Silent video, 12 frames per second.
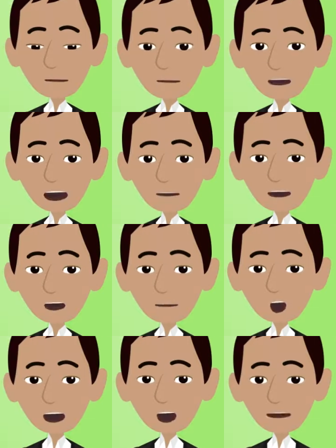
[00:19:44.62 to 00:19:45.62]
But
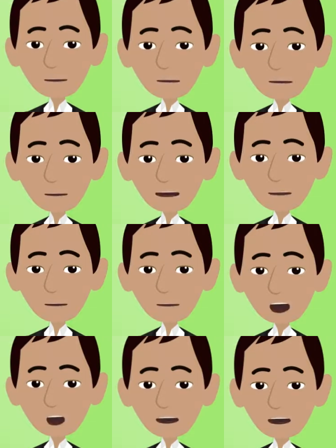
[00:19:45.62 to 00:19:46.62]
because the
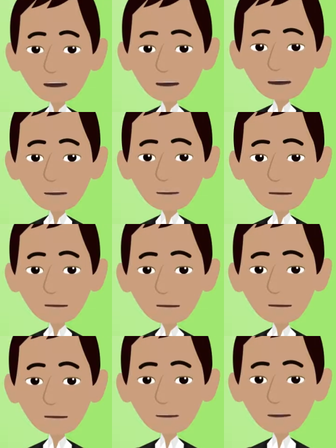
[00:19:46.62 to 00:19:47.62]
timing
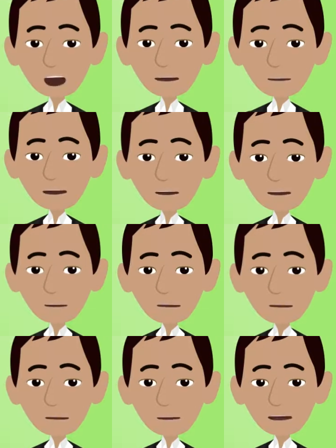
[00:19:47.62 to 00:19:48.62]
beckons
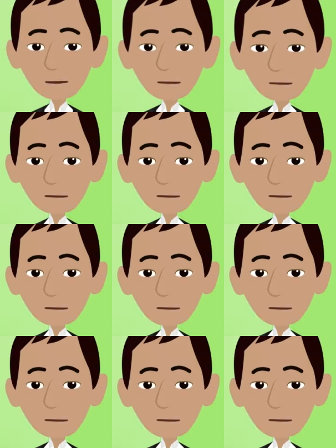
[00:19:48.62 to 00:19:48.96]
to us.